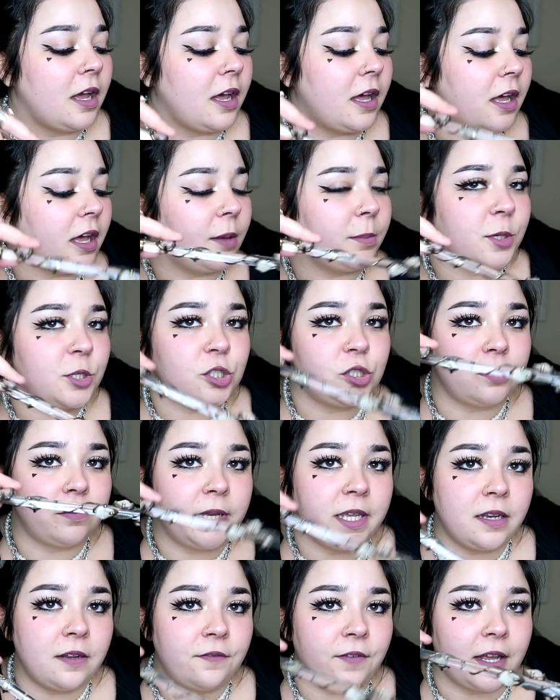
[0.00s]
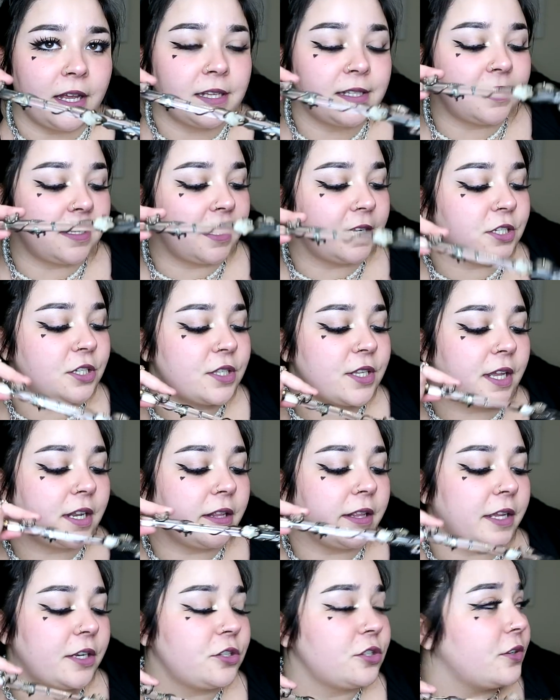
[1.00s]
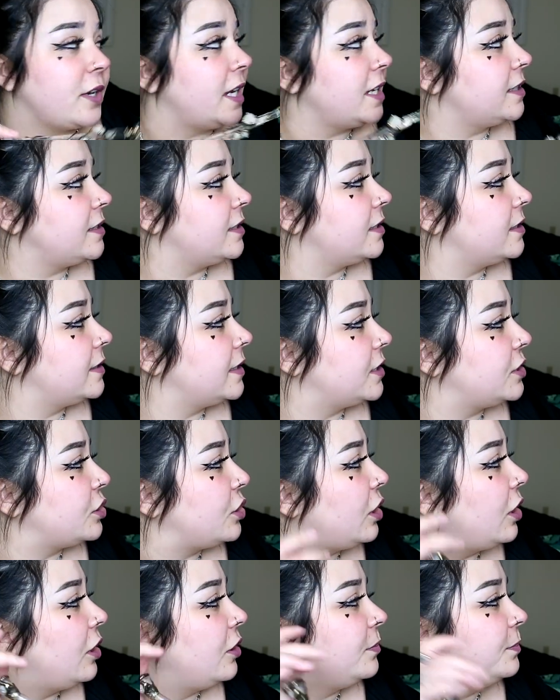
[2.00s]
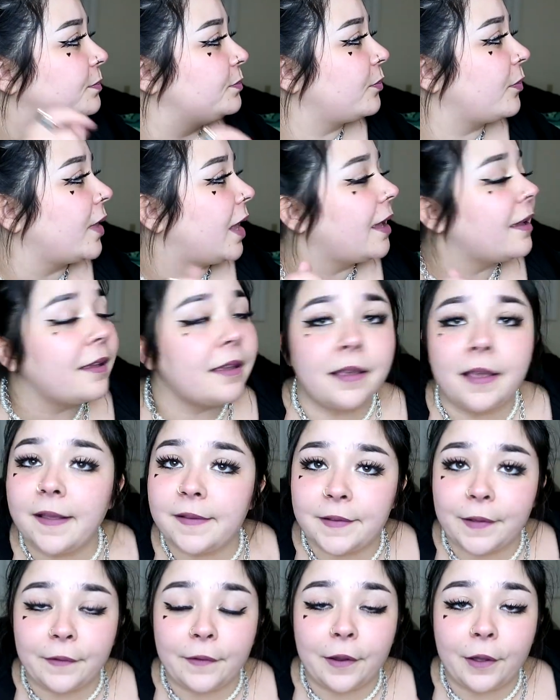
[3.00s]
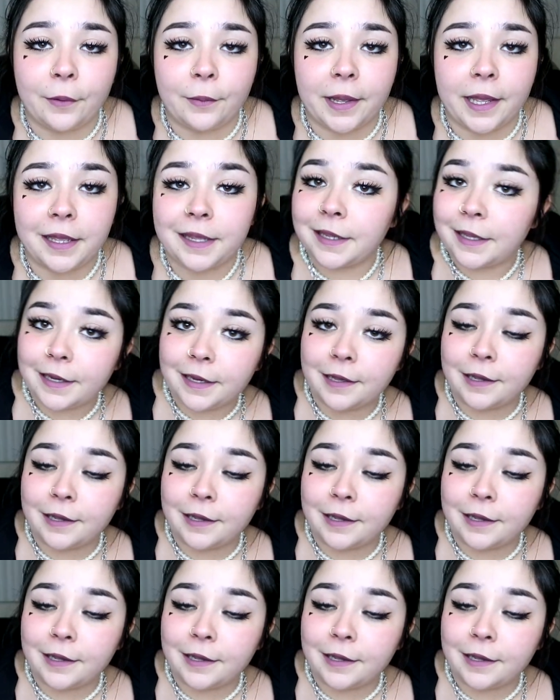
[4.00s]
um, to manifest and I just kind of like trace the sigil get to know it, you